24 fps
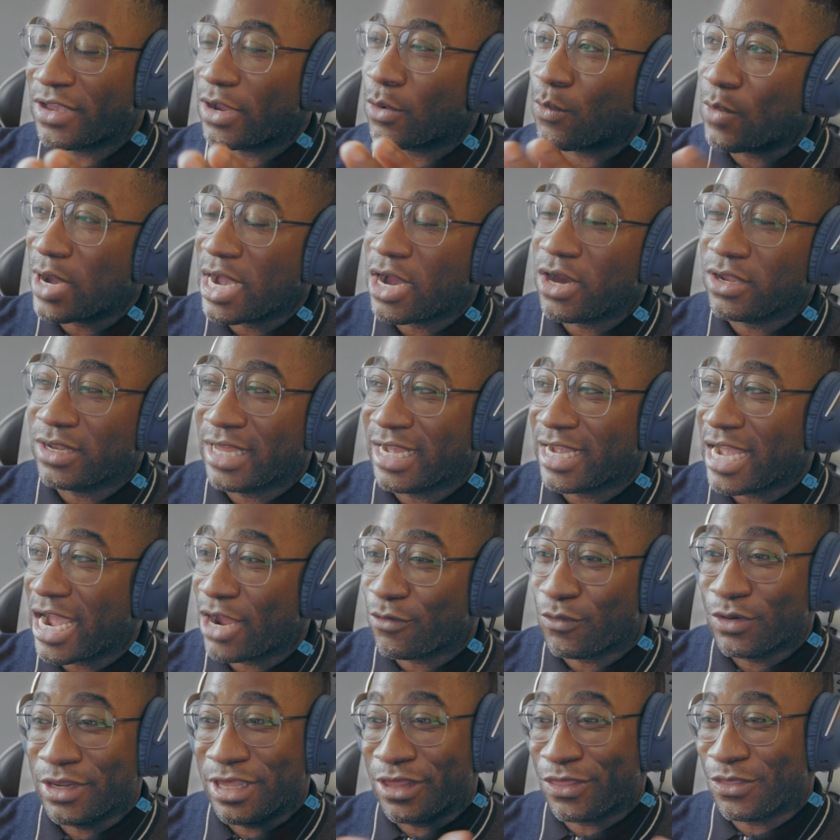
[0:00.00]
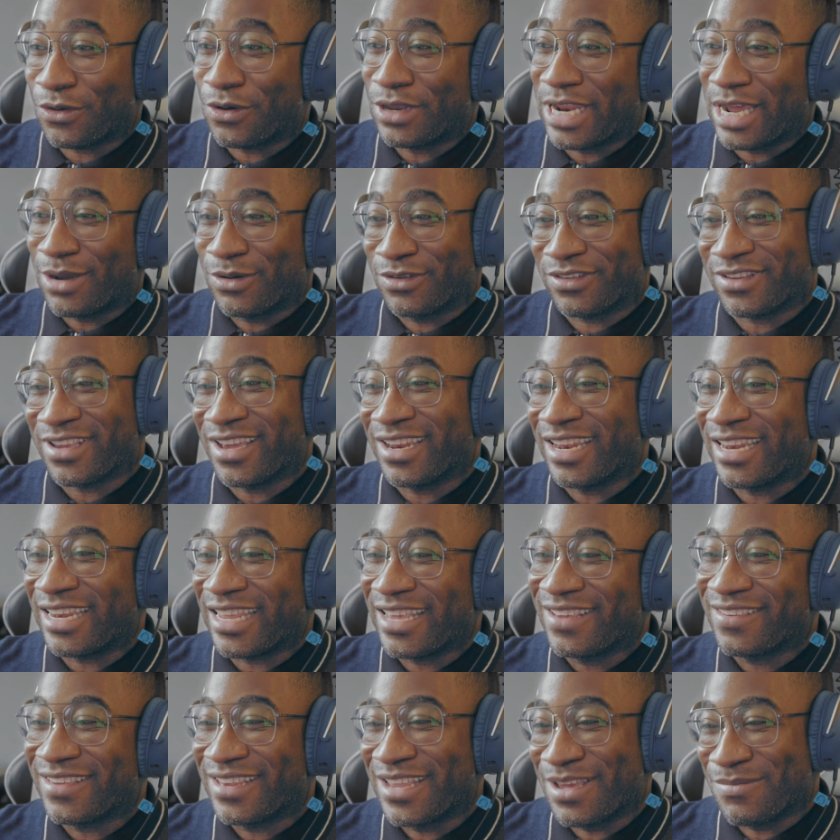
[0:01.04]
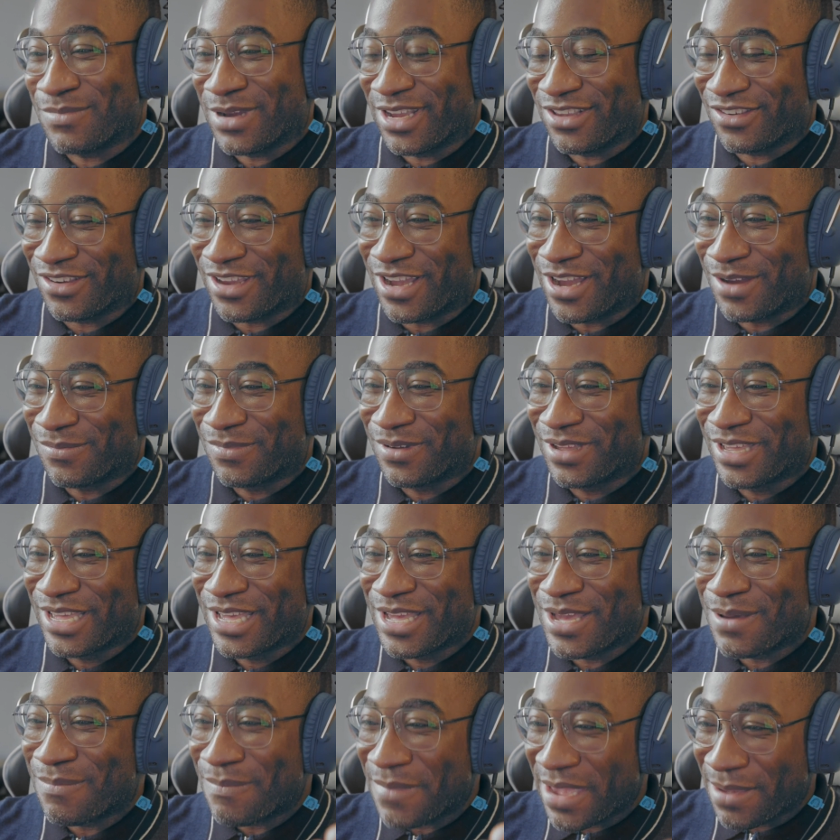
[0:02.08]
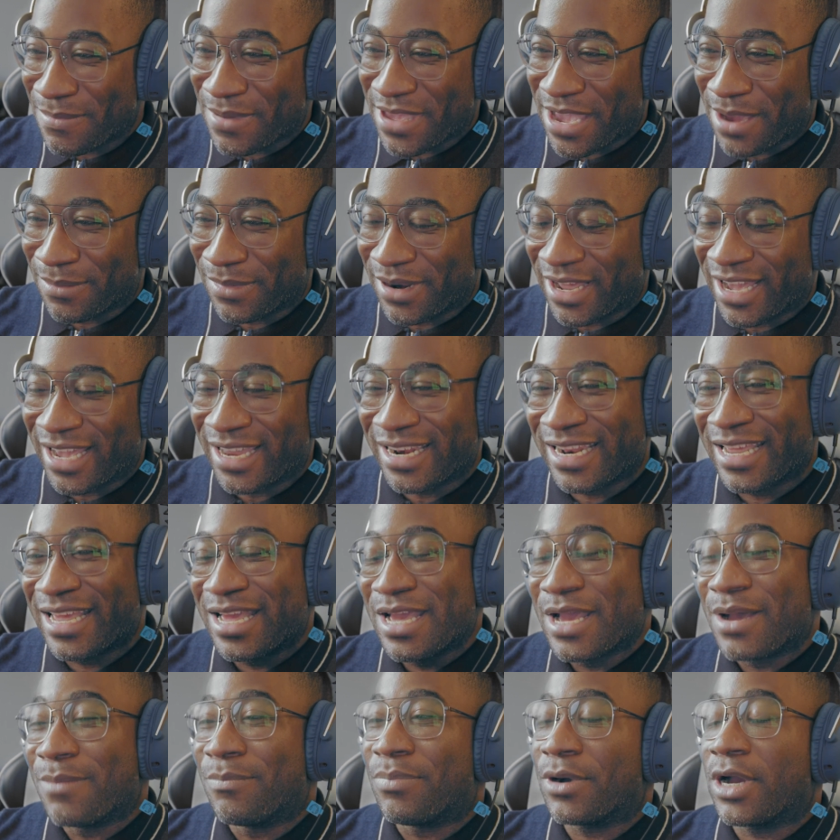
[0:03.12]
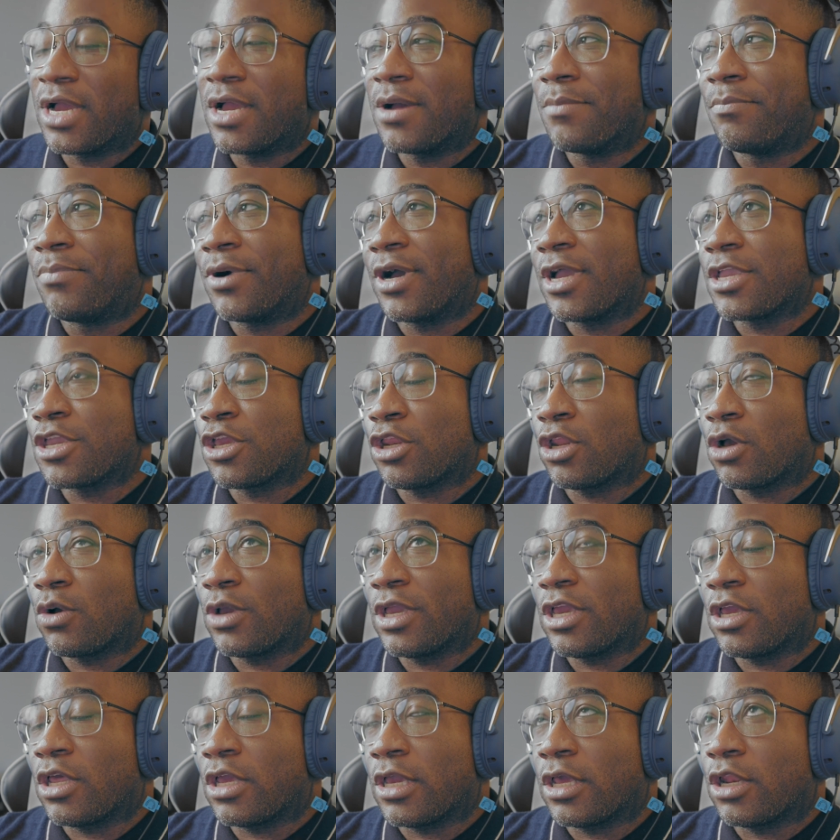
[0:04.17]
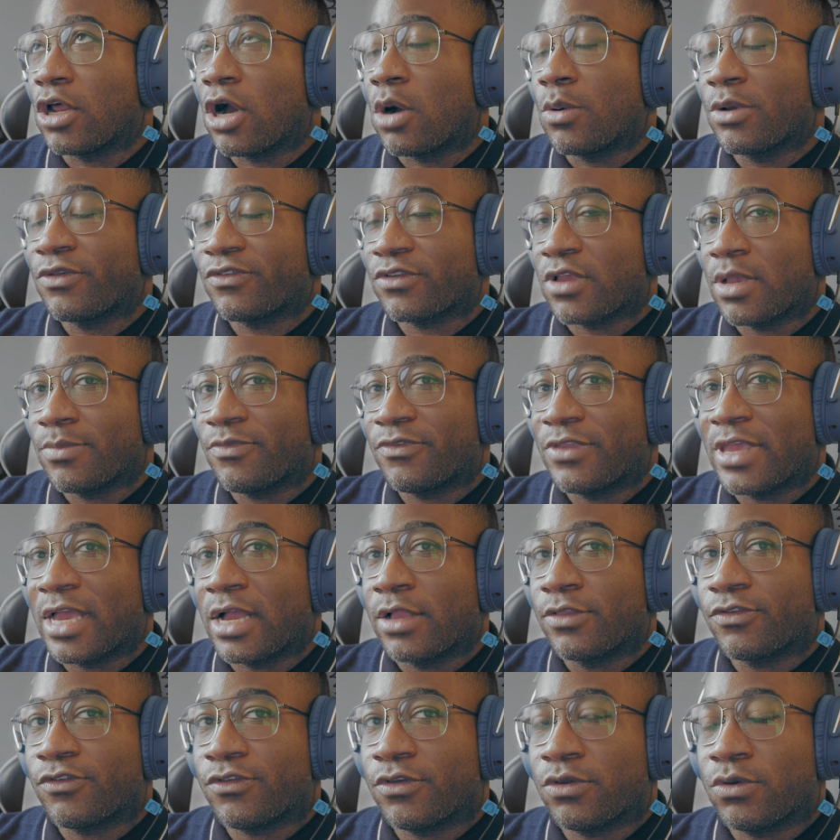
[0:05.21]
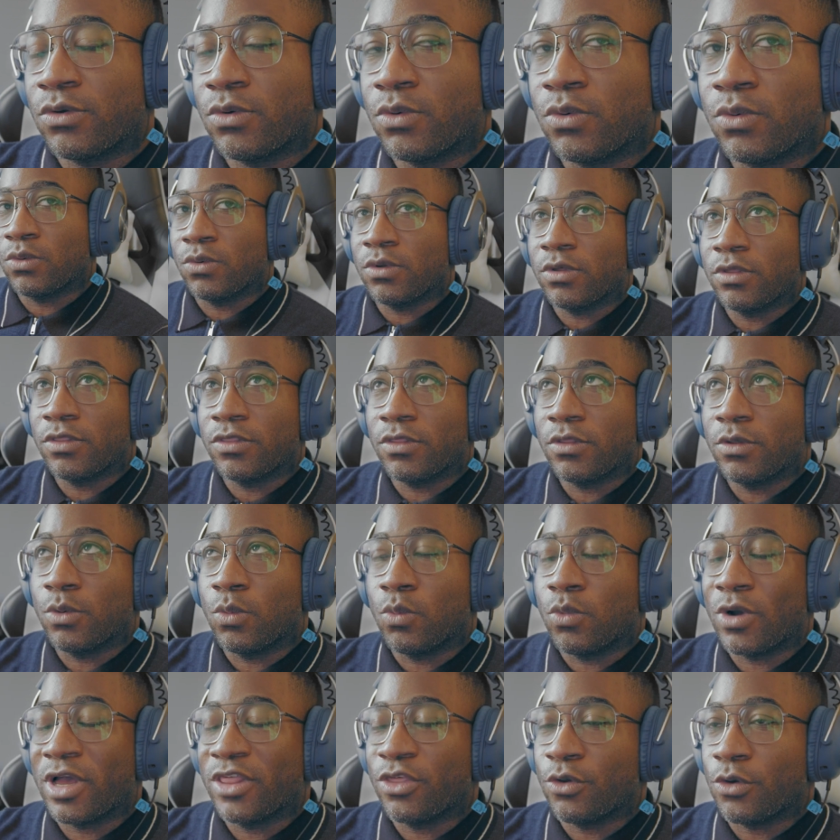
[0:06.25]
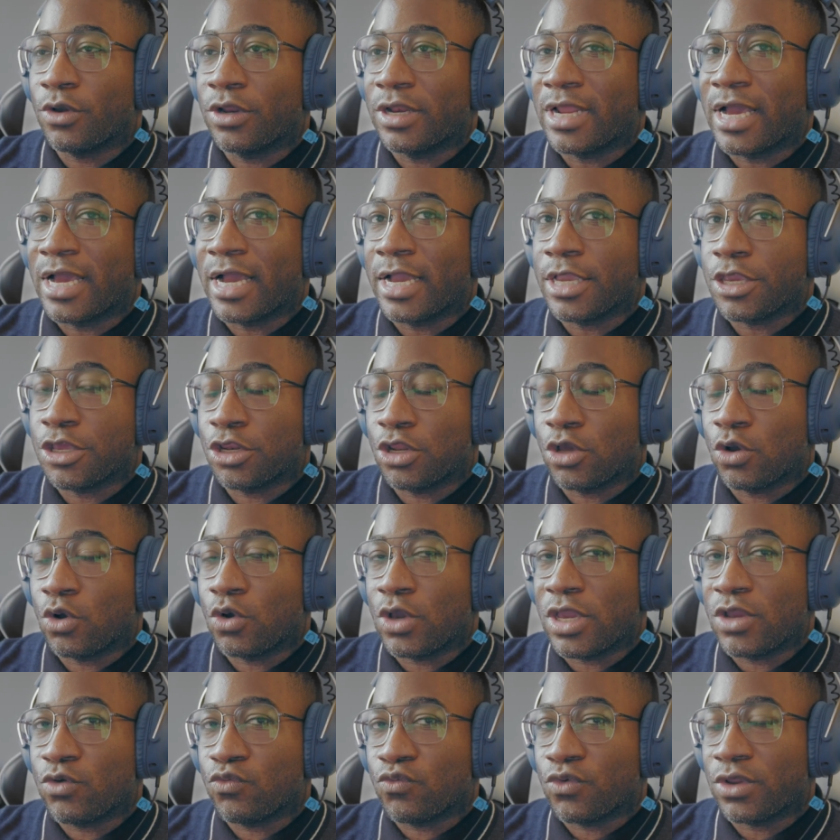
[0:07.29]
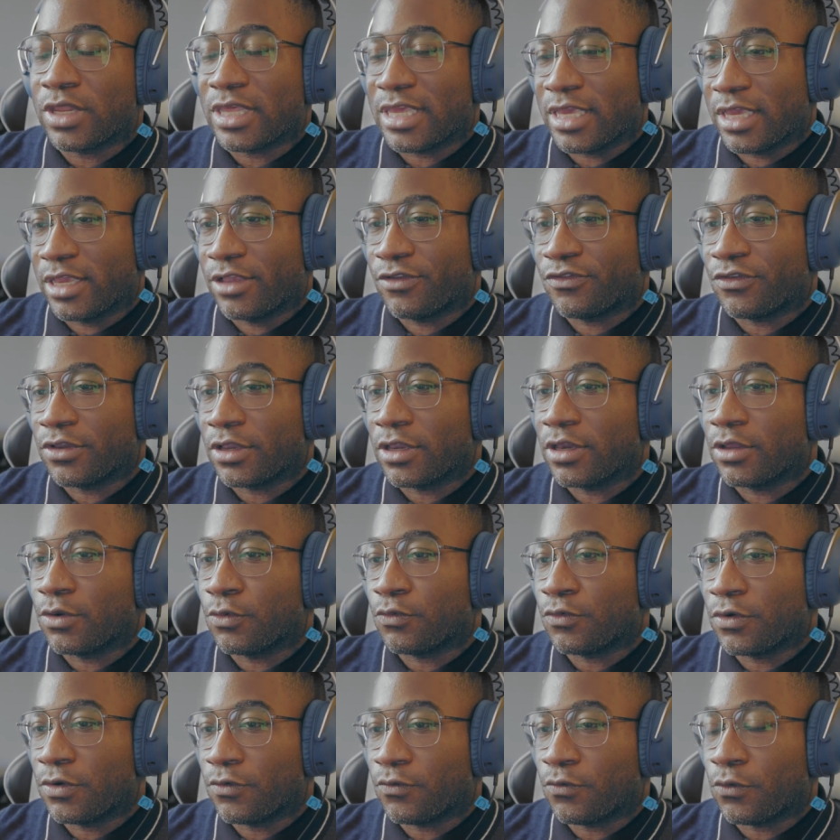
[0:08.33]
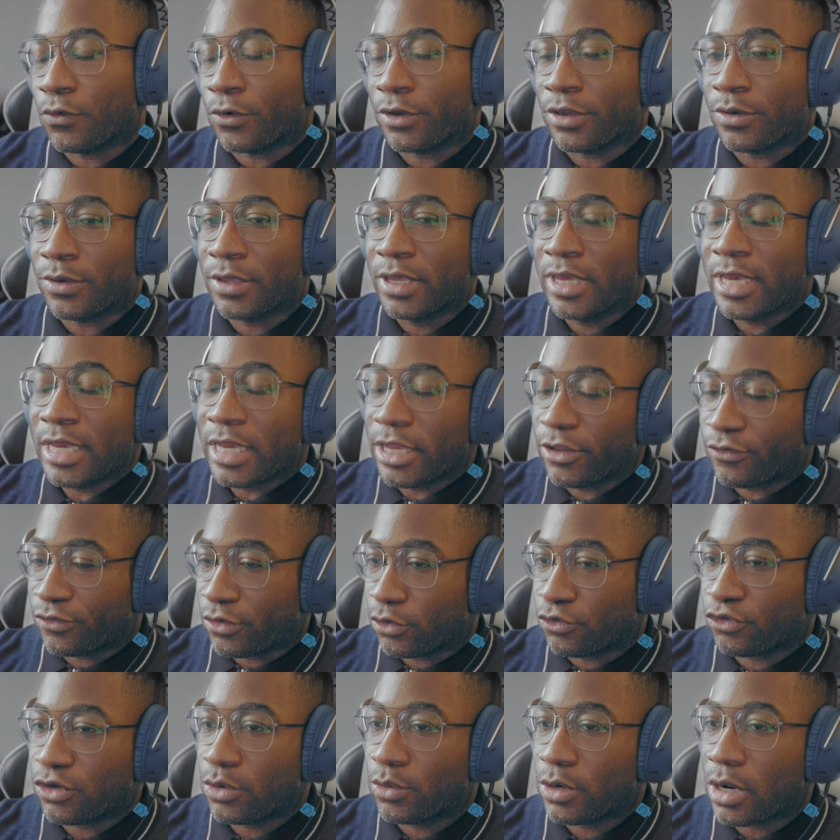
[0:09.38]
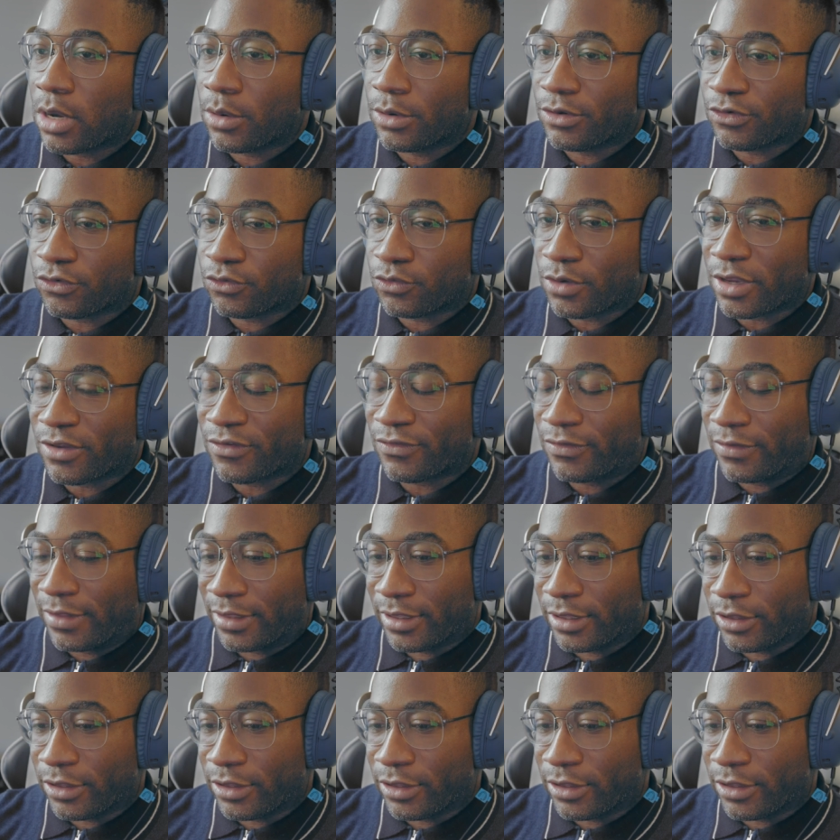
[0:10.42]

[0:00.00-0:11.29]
like, wow, like I really thought I was kind of decent at my job. Maybe I'm not. But it always comes down to whether or not, it really is a good fit for you. And so she would always stress,